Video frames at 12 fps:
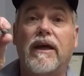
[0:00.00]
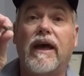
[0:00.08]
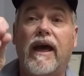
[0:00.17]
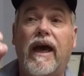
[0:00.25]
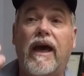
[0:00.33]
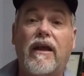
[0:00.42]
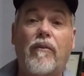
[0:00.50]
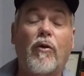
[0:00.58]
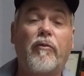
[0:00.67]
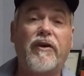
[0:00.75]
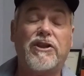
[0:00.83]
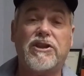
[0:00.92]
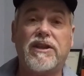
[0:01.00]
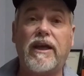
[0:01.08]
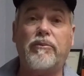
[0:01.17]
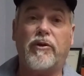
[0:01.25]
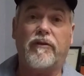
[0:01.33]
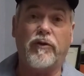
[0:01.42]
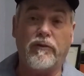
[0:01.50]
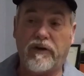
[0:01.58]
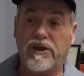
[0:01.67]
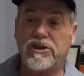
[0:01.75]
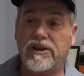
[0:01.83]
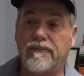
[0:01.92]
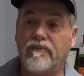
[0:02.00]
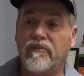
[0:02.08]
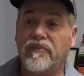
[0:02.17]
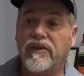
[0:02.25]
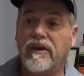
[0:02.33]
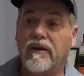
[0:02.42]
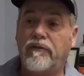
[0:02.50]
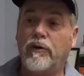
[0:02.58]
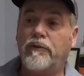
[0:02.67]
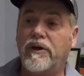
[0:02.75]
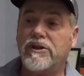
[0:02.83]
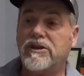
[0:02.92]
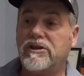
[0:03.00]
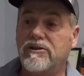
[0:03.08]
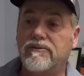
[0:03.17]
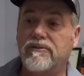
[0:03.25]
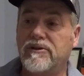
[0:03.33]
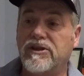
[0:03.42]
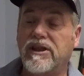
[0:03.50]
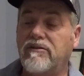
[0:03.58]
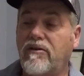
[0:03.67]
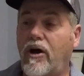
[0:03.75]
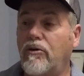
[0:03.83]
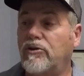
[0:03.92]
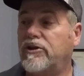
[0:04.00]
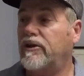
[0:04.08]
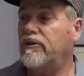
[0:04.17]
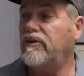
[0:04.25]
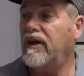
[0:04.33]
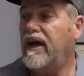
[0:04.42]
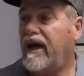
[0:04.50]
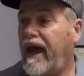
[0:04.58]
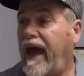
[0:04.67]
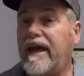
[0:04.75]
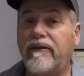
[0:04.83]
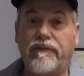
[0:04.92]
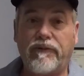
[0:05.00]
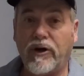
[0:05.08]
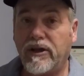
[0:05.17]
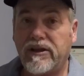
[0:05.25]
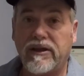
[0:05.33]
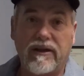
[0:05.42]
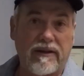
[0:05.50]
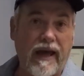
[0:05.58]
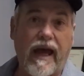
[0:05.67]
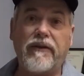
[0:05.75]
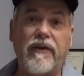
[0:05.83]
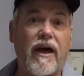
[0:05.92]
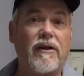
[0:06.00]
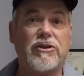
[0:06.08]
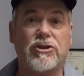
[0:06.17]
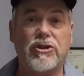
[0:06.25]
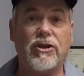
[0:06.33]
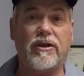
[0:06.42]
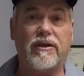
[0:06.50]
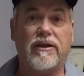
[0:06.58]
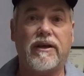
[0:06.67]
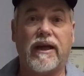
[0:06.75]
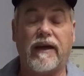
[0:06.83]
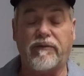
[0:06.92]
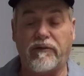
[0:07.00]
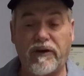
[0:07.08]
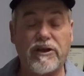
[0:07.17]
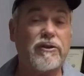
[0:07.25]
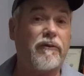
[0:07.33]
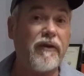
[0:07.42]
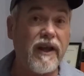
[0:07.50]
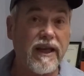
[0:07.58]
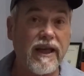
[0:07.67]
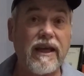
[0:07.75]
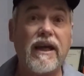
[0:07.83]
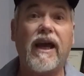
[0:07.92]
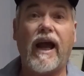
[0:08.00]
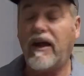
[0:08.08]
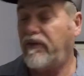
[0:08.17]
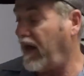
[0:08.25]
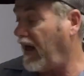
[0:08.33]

And I'm going to fish it deeper. If you're fishing 0 to 8 foot, 1/8 ounce is good. If the fish are finicky, 1/8